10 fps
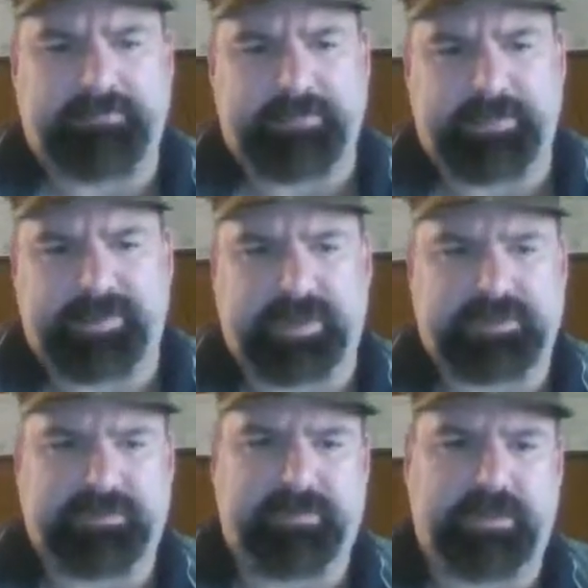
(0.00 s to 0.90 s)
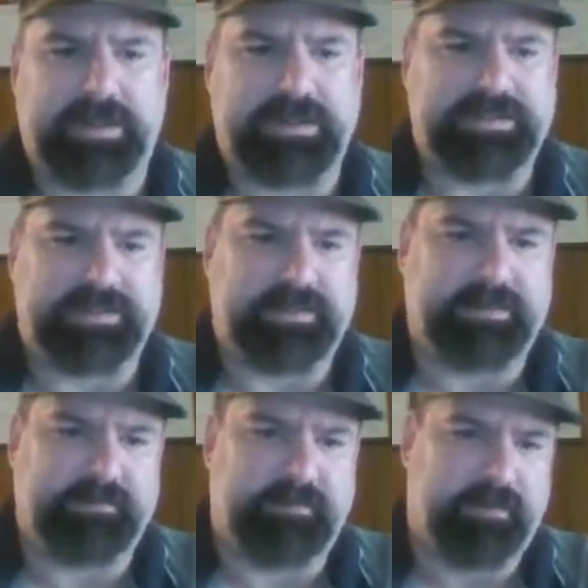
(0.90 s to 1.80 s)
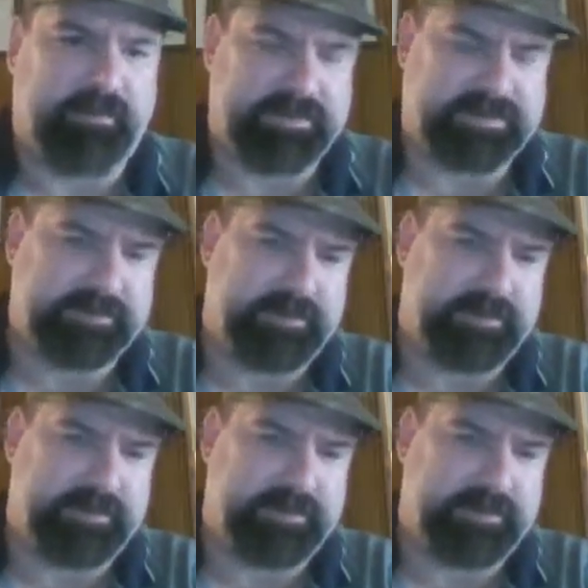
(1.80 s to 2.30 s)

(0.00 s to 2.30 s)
reproductive rights and Roe versus